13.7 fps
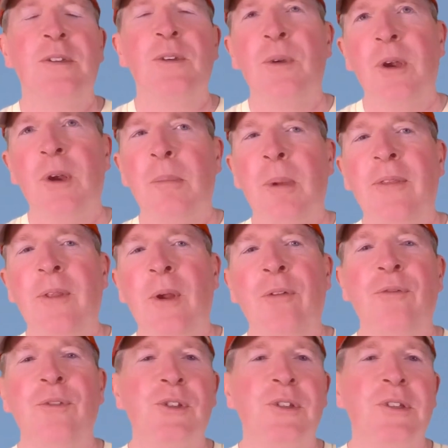You hear about their
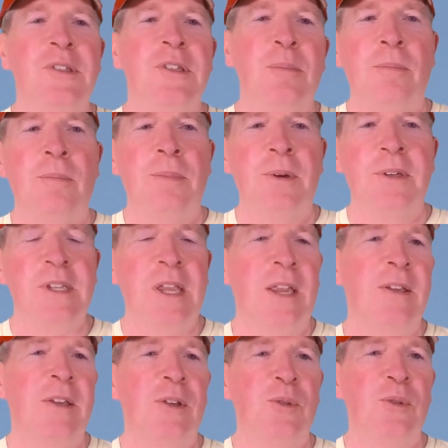efficiency
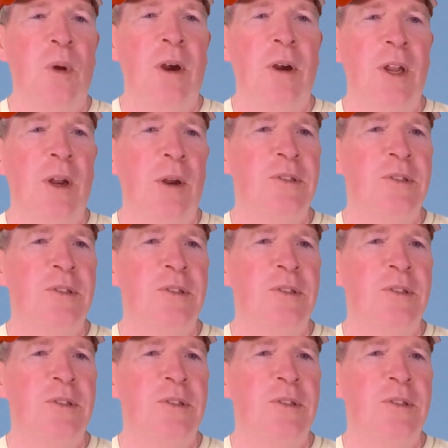percentage where,